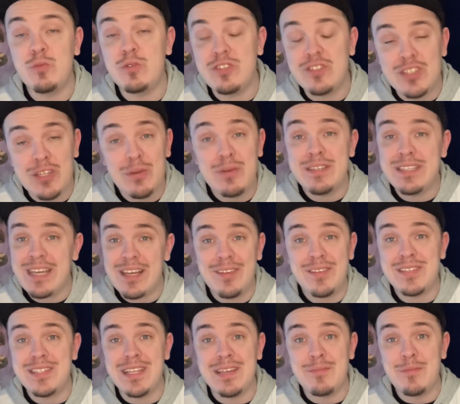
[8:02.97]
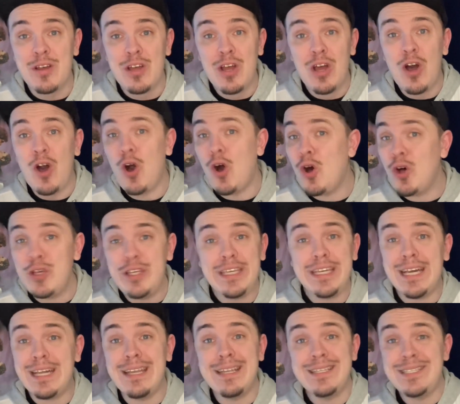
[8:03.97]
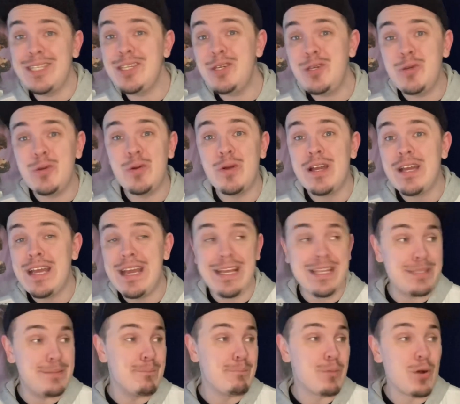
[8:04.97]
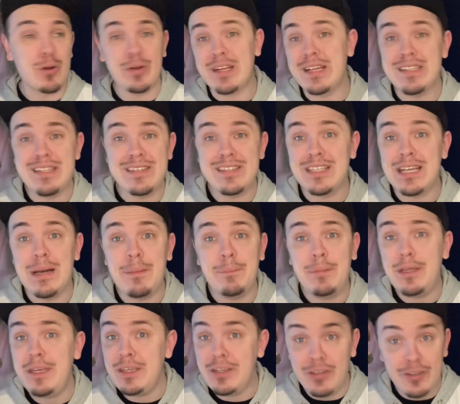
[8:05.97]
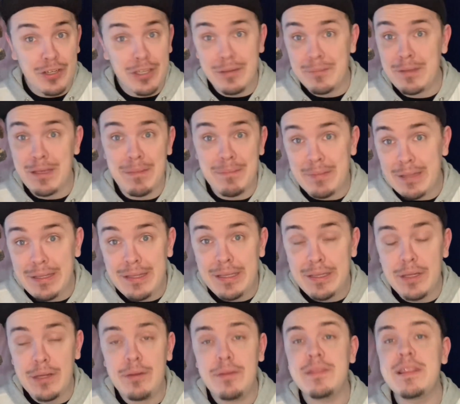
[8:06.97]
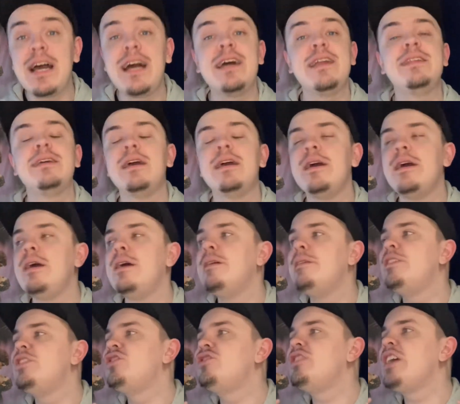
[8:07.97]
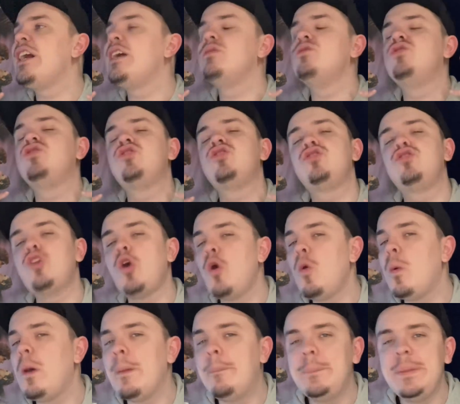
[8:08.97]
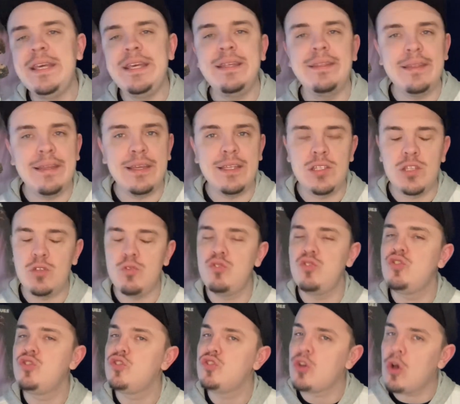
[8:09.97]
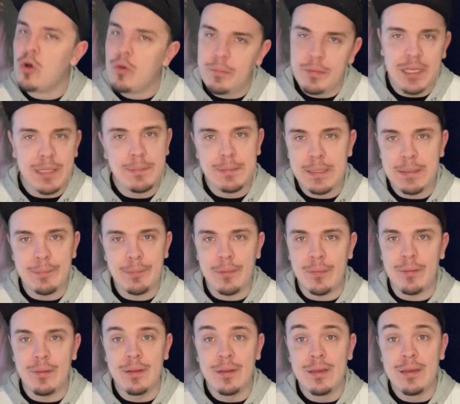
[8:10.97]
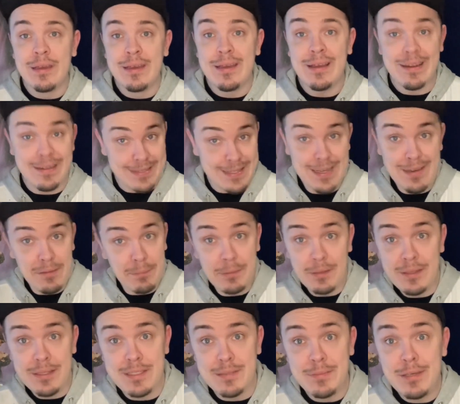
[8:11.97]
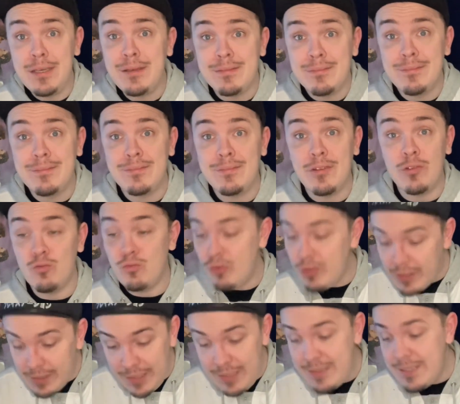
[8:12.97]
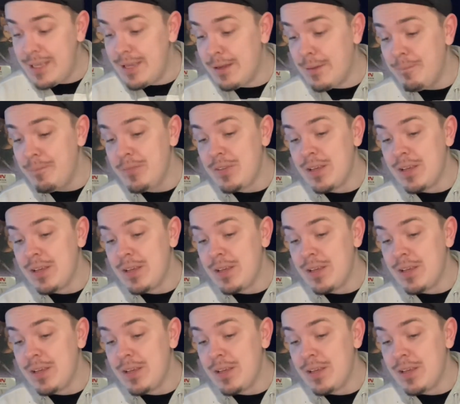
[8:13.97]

When someone tells them all you got to do is market this company and you're going to be a millionaire, that sounds so appealing to so many people. And it sounded appealing to me. It really did.